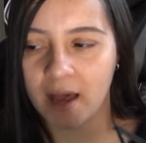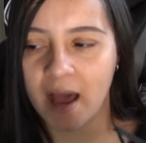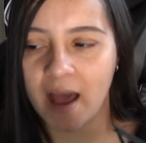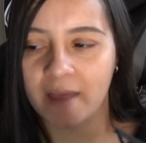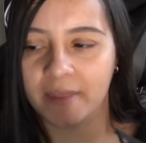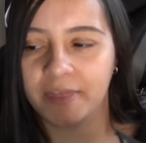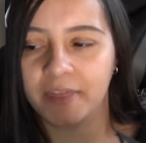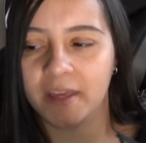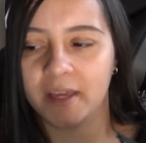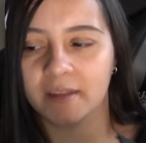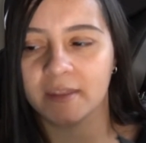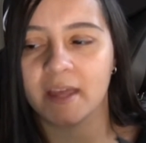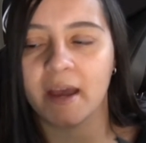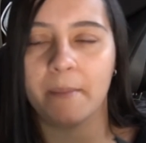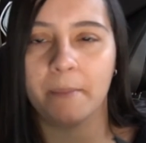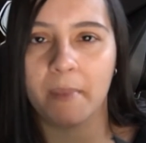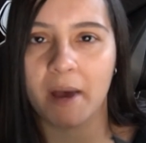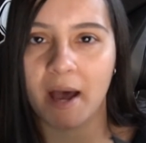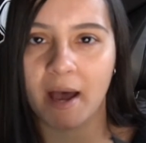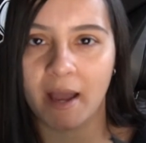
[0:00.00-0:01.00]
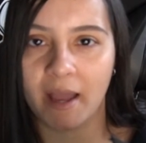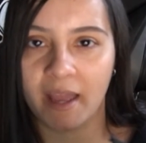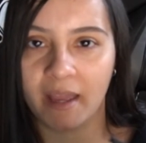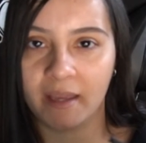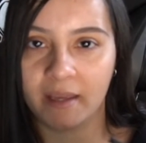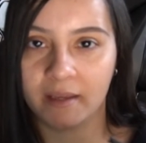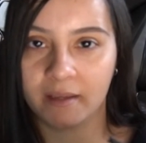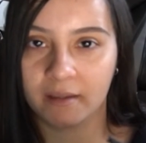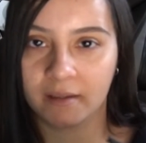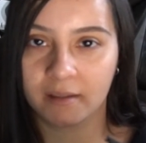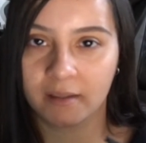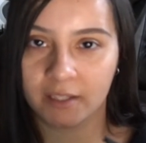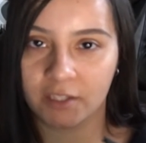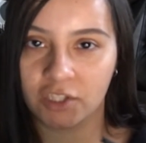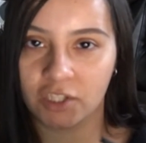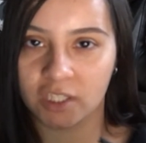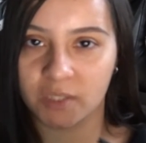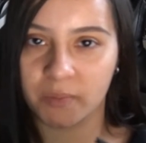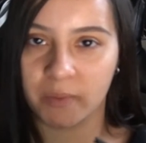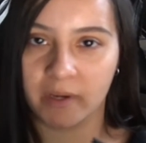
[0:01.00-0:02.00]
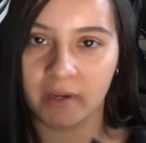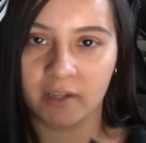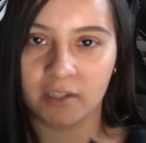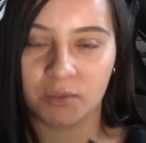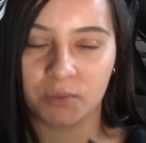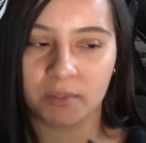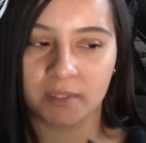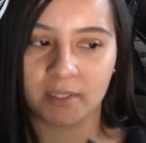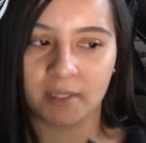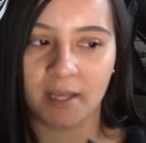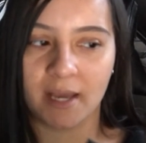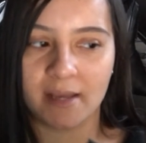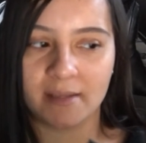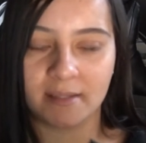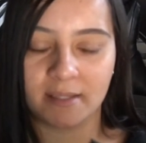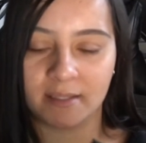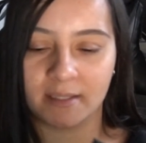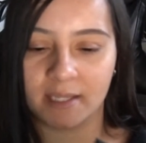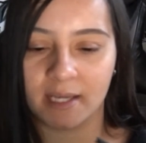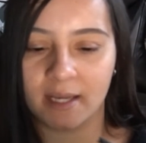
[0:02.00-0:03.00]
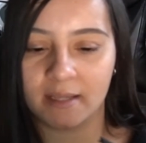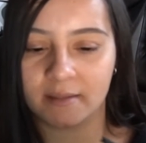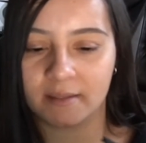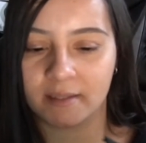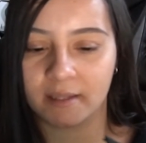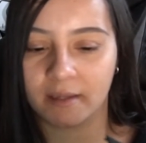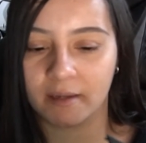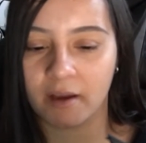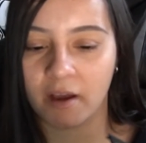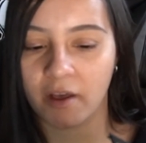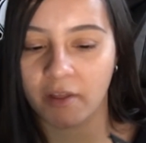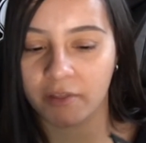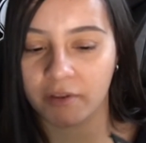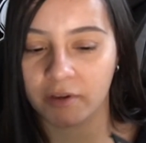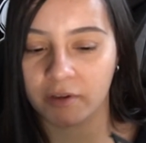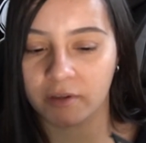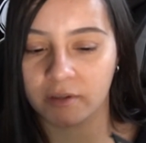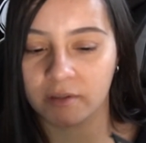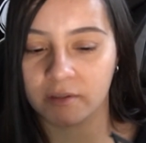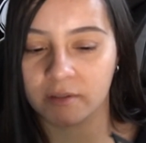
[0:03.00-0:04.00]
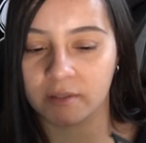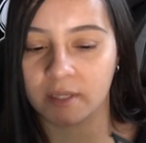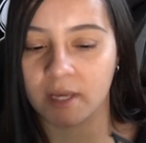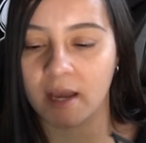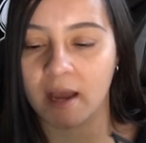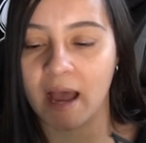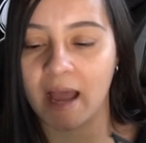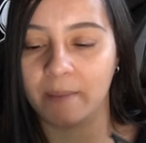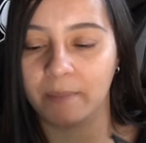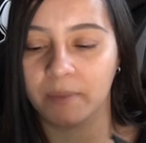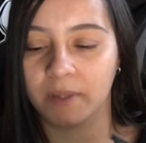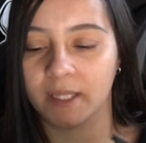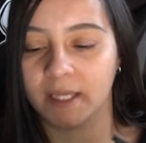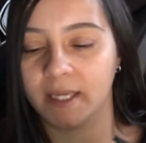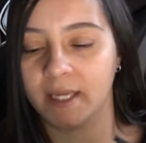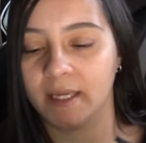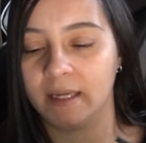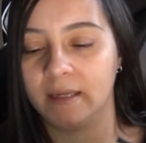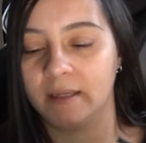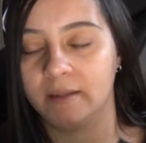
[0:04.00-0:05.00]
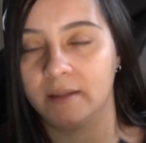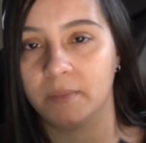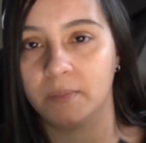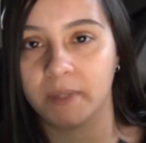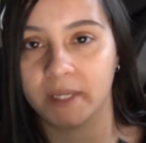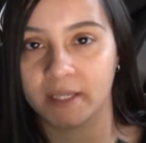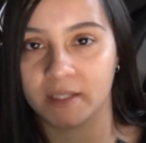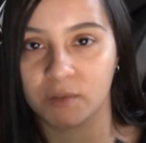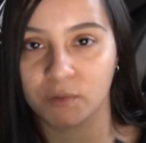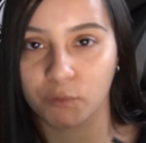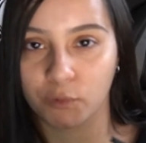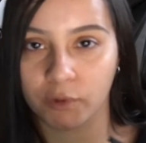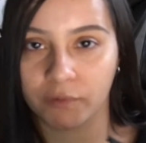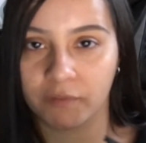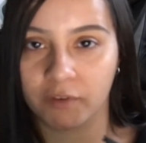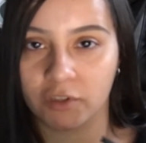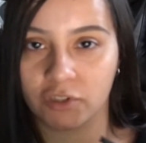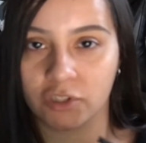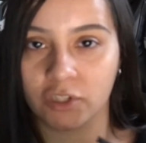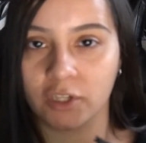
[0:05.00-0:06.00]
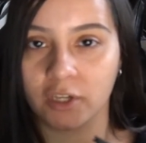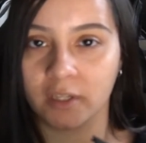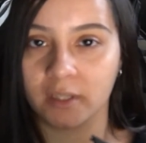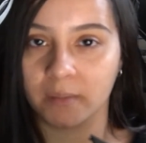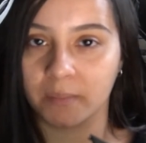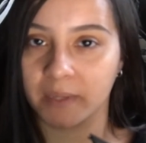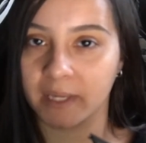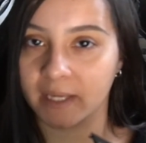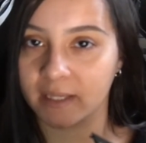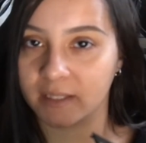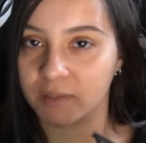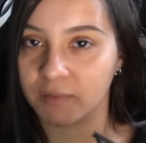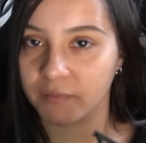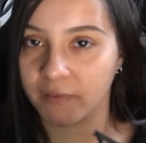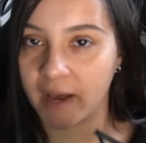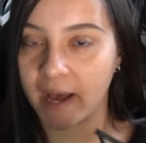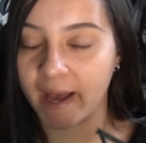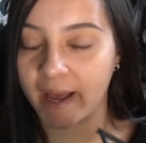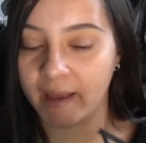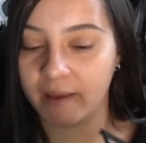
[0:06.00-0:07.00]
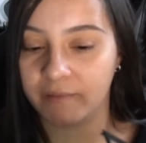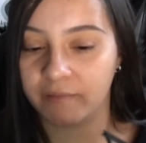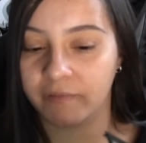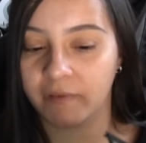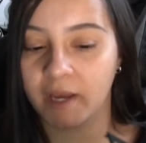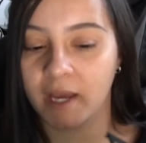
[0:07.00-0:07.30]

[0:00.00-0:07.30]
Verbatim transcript: I think that my glitch experience was less intense than others. I played the PS4 version on the PS5.